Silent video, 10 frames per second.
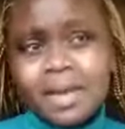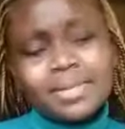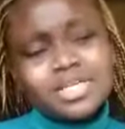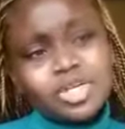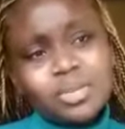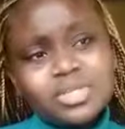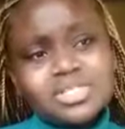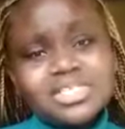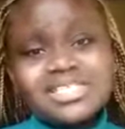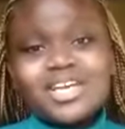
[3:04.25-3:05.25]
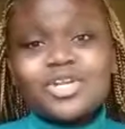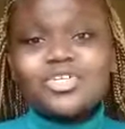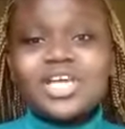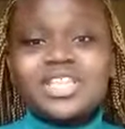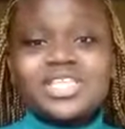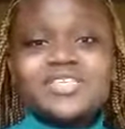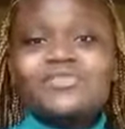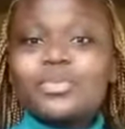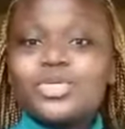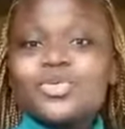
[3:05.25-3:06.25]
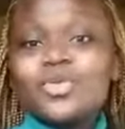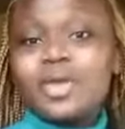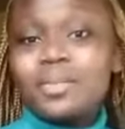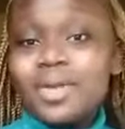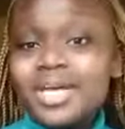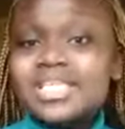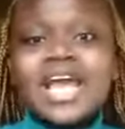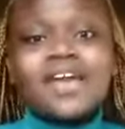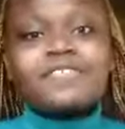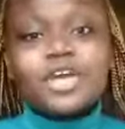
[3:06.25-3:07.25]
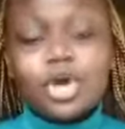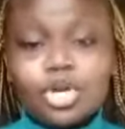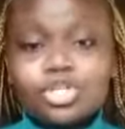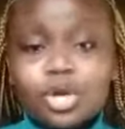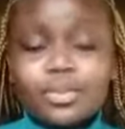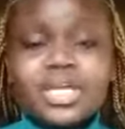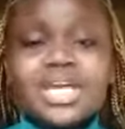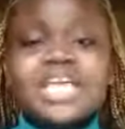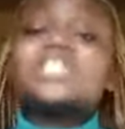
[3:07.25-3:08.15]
But a global citizen cannot share this information with their peers if they cannot communicate.